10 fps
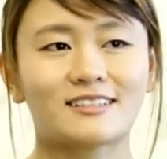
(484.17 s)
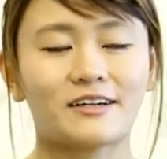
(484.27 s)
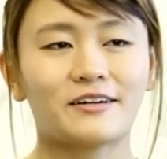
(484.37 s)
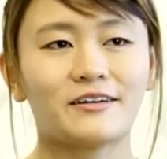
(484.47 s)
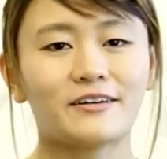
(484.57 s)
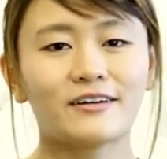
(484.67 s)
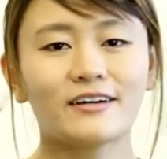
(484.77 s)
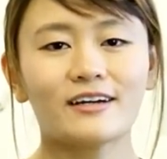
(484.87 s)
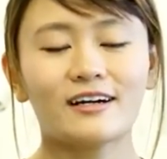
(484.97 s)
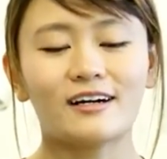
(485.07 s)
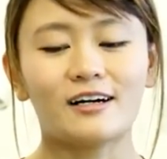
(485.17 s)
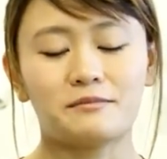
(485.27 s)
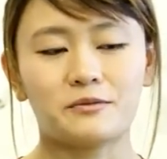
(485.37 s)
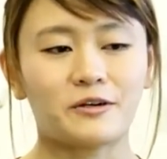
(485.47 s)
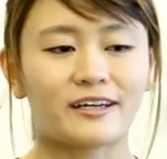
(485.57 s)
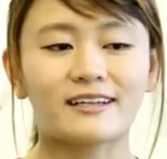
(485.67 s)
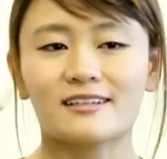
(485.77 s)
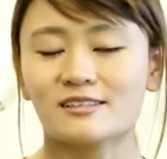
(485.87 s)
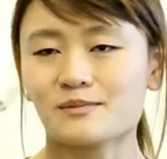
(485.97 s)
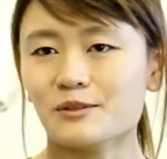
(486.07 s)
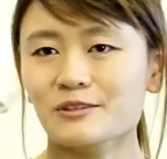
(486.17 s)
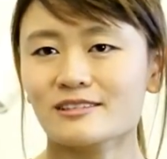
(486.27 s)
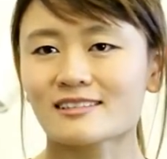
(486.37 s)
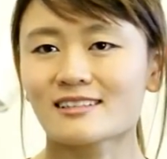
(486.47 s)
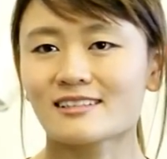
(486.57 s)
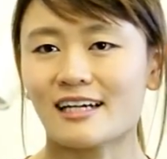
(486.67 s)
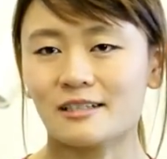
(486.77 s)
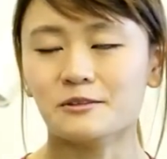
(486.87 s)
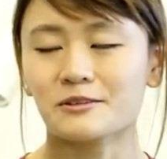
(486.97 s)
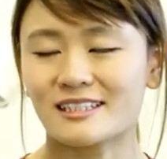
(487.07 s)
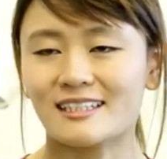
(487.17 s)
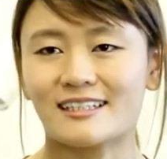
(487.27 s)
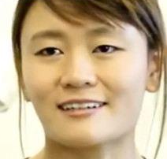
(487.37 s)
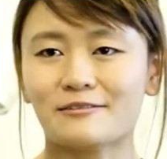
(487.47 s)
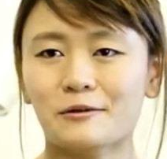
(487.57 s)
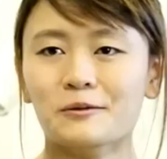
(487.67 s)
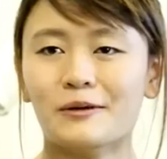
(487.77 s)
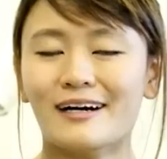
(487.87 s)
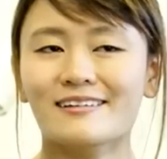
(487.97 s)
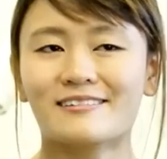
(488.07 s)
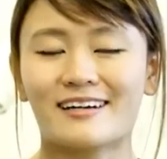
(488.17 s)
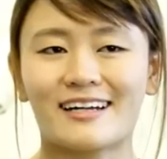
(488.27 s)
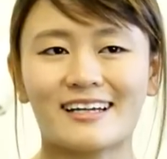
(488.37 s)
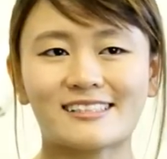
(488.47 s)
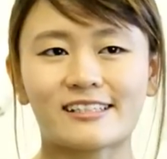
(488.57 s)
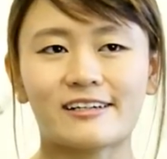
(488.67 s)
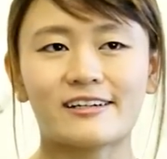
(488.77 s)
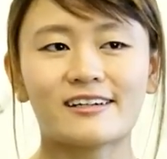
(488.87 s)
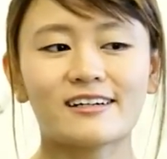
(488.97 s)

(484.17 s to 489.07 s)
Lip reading: So I've been working in a small animal clinic for a while already, so